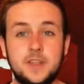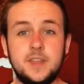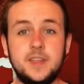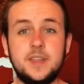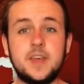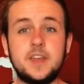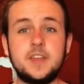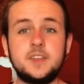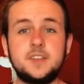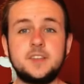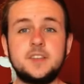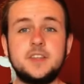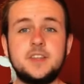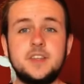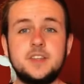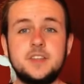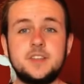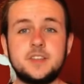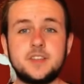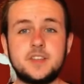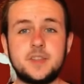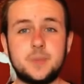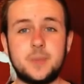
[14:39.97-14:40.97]
He then
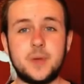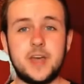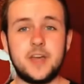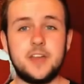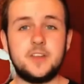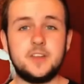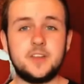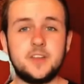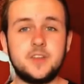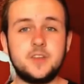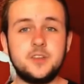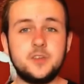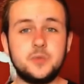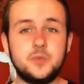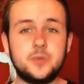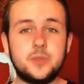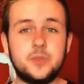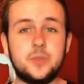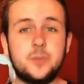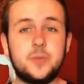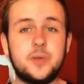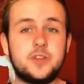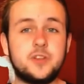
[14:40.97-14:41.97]
sees the pendant
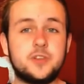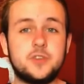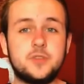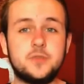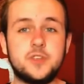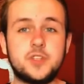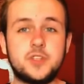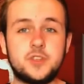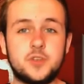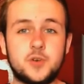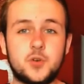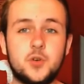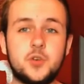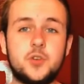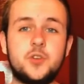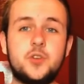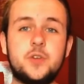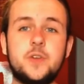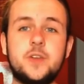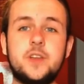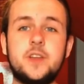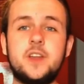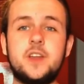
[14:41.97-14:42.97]
with the picture of his
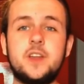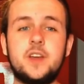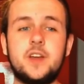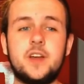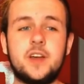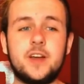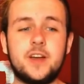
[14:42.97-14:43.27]
daughter in it,